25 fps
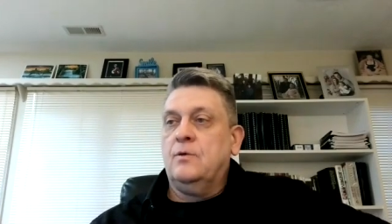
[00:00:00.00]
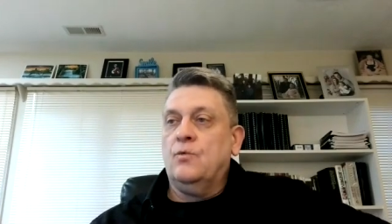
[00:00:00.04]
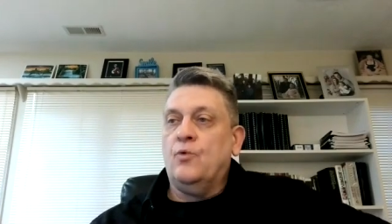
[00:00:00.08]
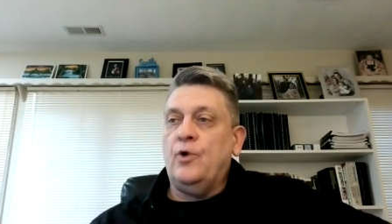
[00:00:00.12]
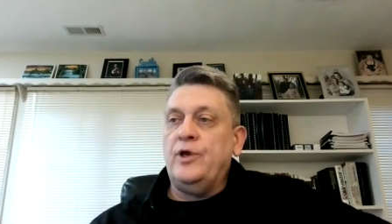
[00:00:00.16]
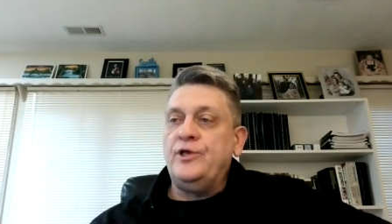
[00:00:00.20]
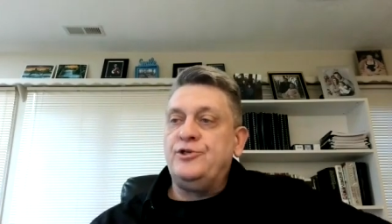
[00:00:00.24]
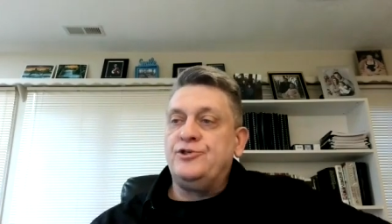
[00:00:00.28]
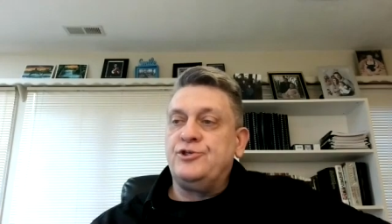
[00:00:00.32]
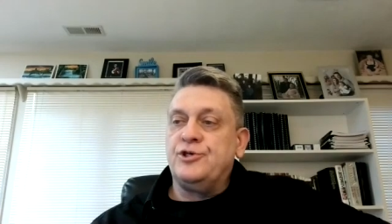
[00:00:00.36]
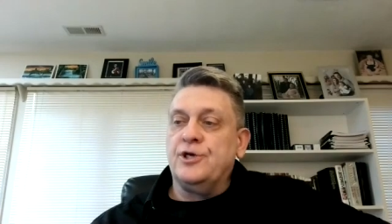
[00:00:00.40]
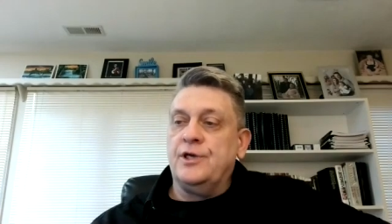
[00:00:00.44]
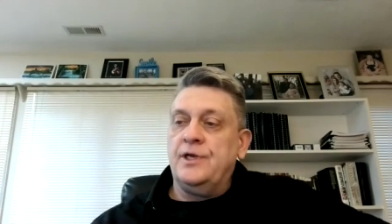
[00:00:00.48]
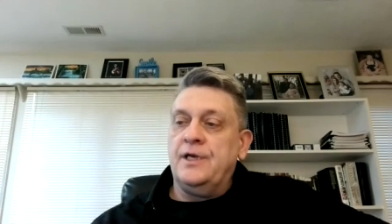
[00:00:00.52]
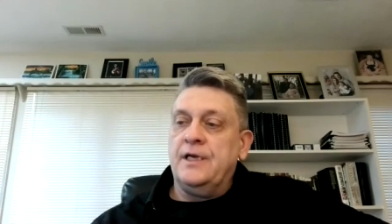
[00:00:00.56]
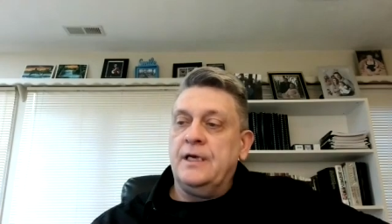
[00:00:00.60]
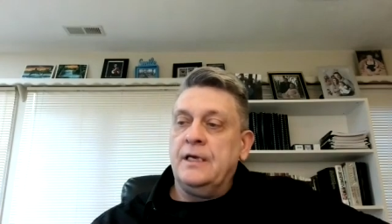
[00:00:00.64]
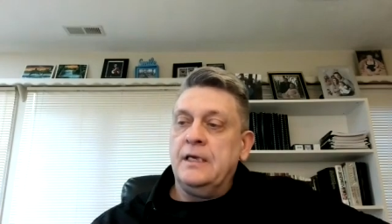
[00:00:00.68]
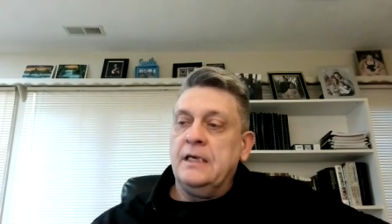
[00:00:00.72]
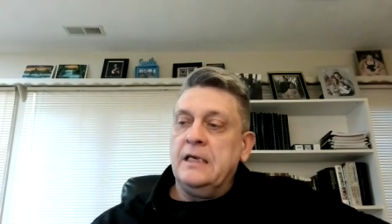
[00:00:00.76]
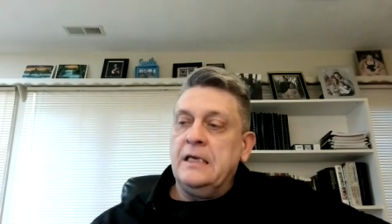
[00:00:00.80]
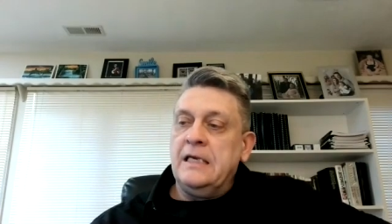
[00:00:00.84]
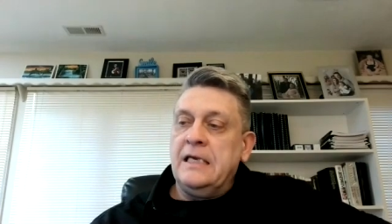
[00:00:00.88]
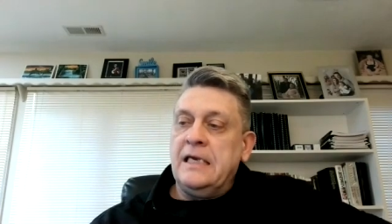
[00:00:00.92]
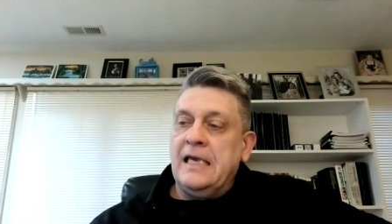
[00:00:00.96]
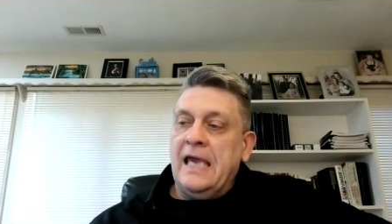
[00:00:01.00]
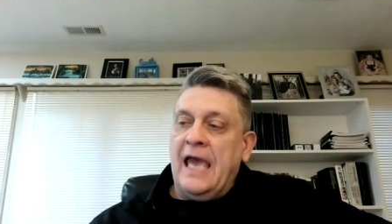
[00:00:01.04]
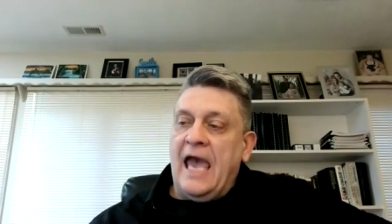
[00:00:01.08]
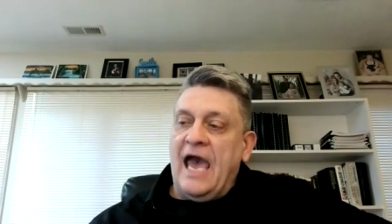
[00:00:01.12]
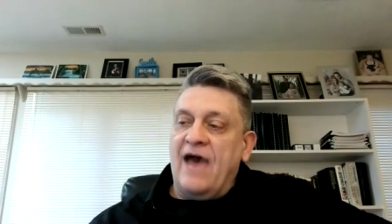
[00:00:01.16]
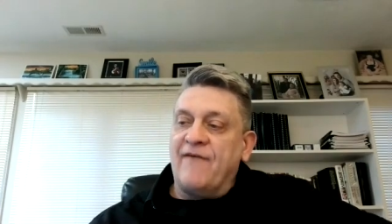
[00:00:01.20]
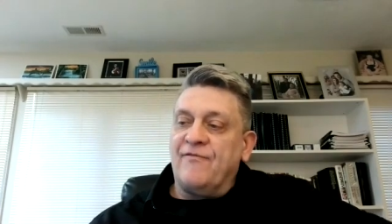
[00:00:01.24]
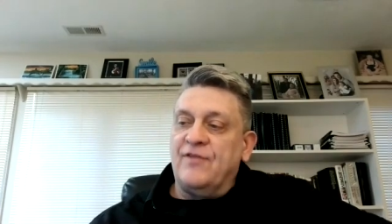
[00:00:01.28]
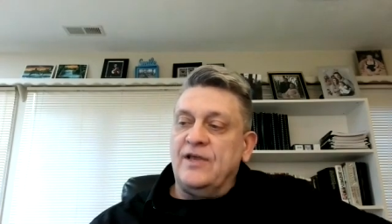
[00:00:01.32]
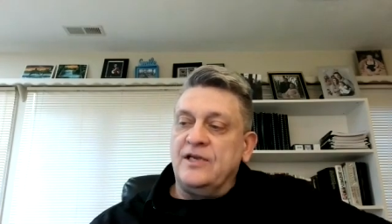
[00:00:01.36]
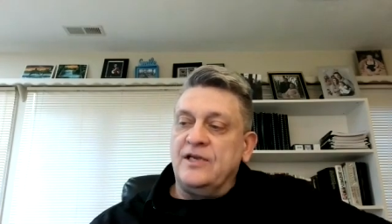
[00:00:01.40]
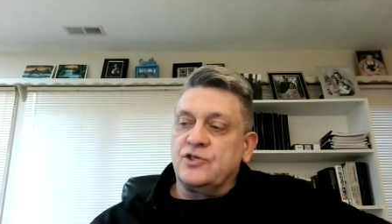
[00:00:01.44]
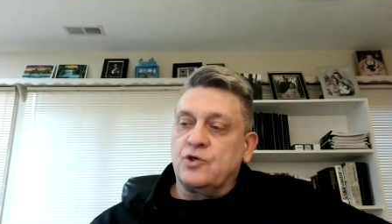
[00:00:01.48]
We should
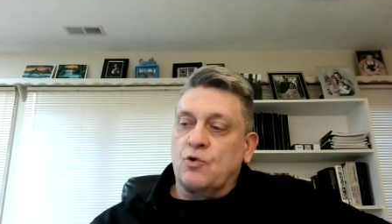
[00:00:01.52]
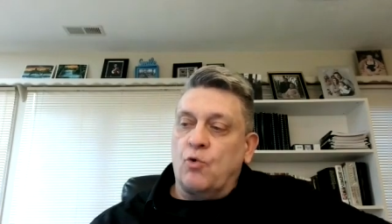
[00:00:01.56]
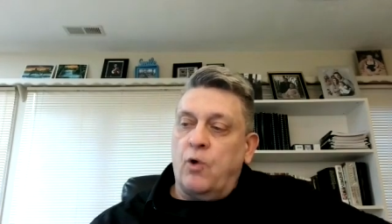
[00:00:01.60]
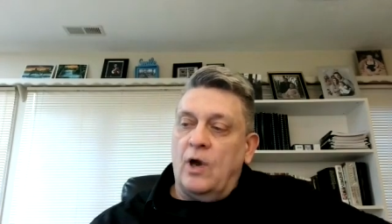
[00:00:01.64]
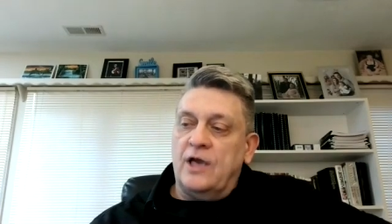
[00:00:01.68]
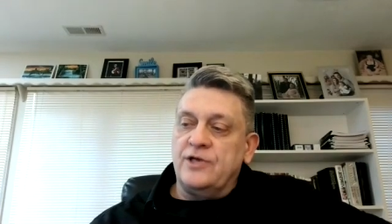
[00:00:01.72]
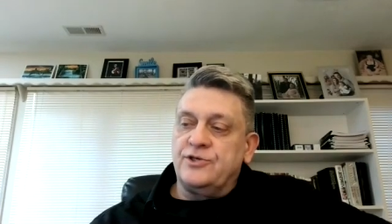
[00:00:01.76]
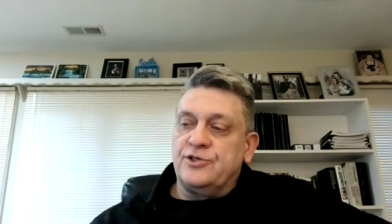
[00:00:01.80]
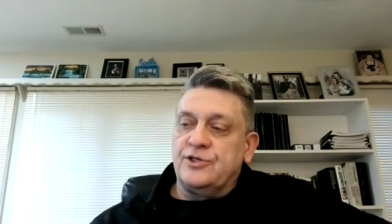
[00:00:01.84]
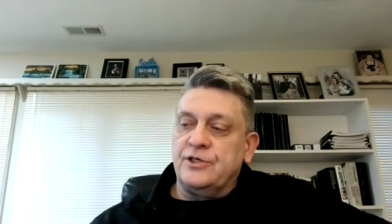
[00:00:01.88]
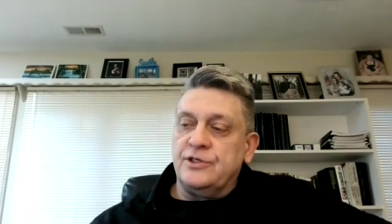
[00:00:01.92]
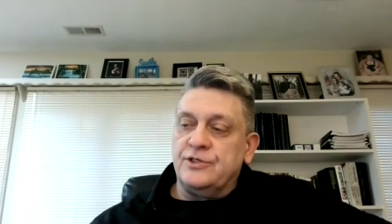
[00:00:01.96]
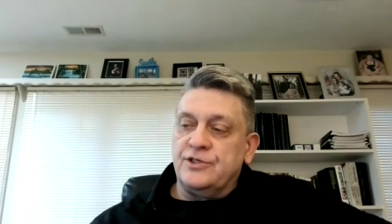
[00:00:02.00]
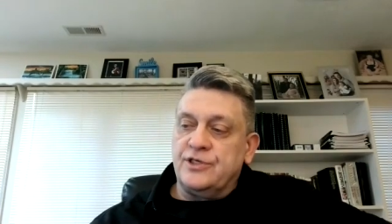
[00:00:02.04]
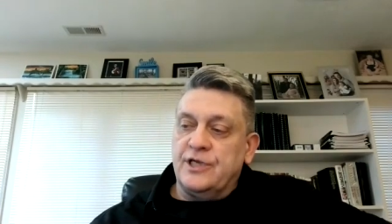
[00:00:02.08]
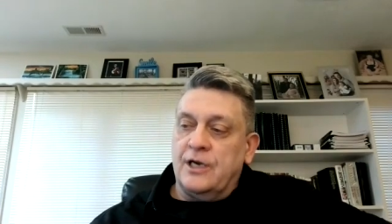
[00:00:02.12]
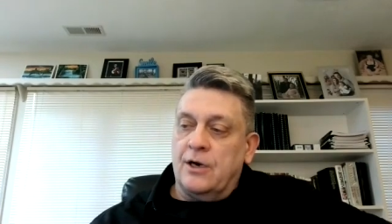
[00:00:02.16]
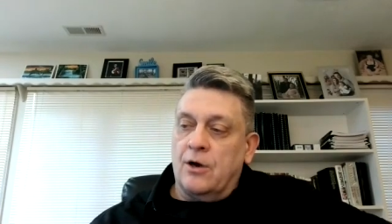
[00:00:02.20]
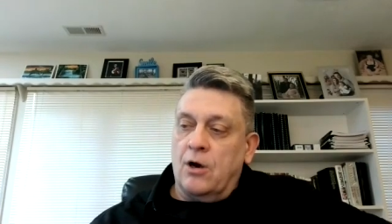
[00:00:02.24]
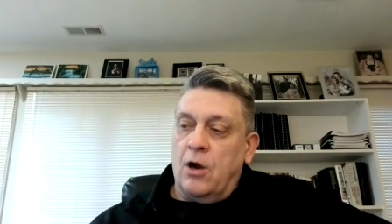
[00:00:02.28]
have these questions in